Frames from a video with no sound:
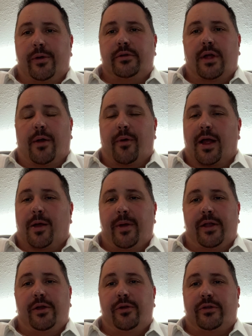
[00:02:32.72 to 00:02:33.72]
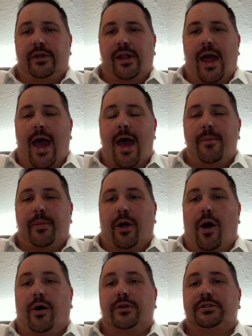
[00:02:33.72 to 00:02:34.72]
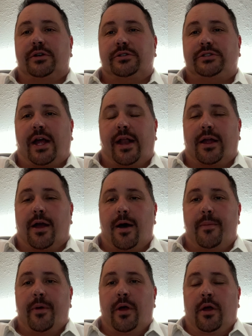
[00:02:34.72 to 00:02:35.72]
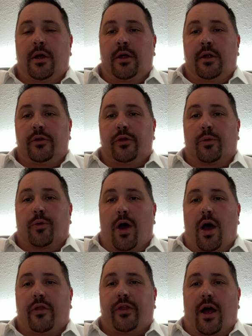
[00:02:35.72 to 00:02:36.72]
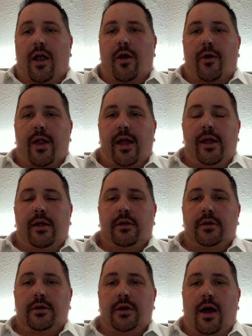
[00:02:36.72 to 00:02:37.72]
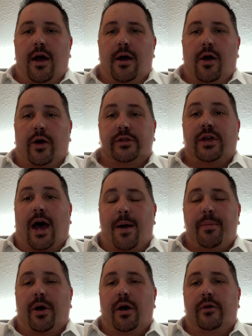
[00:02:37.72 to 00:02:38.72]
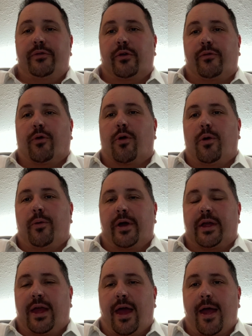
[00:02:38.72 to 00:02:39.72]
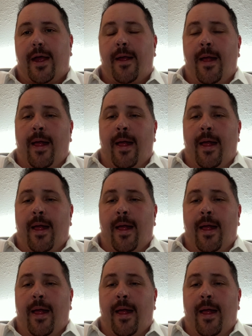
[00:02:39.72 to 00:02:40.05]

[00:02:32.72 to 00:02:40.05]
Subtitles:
I recommend using that, but also setting up the Roth IRA on top of your 401k.